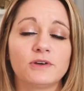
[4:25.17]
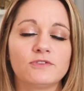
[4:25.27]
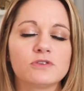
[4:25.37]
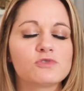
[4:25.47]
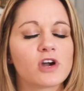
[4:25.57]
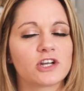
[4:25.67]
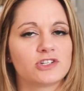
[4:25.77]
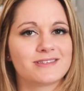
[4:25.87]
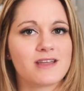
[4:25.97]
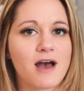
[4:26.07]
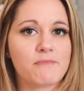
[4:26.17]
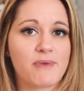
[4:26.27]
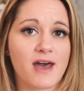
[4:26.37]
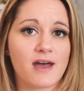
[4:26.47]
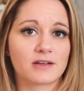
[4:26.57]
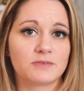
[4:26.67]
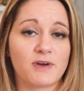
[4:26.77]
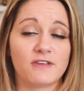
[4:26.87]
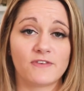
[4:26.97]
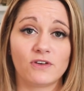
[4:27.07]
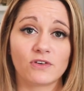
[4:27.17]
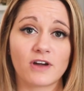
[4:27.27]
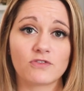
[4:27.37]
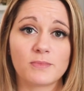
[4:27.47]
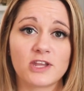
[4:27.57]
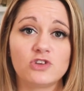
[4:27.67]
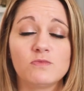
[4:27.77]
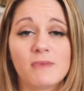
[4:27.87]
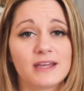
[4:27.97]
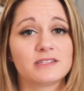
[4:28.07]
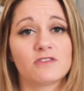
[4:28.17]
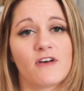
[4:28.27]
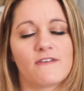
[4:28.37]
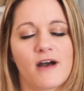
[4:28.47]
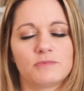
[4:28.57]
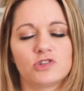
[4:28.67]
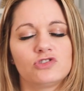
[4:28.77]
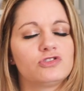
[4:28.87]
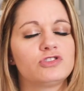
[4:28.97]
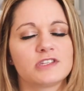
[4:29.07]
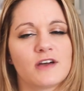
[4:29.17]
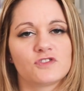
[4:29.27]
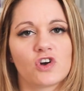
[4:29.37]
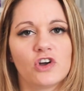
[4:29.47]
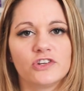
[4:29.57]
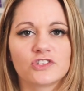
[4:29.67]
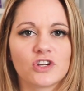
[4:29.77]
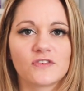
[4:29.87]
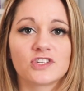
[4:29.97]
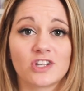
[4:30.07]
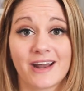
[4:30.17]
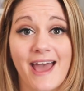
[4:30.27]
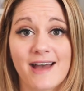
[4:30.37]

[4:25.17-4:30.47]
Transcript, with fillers: Now, if your mortgage is not backed by the federal government, you may still have options. You just have to call your servicer and